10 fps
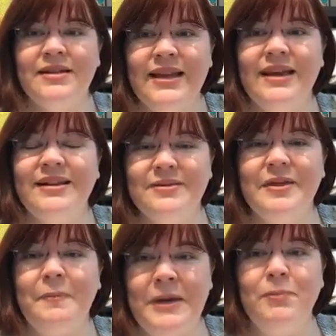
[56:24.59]
that
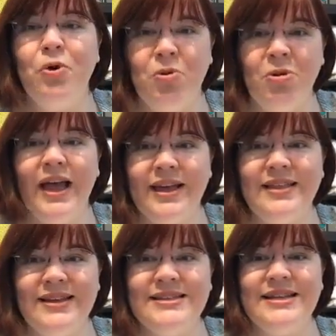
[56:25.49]
that people like
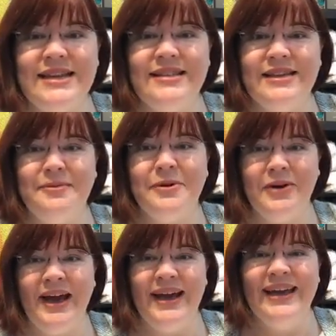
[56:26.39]
these and need them
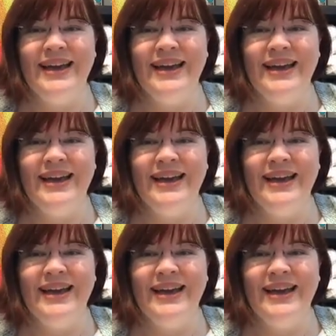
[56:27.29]
okay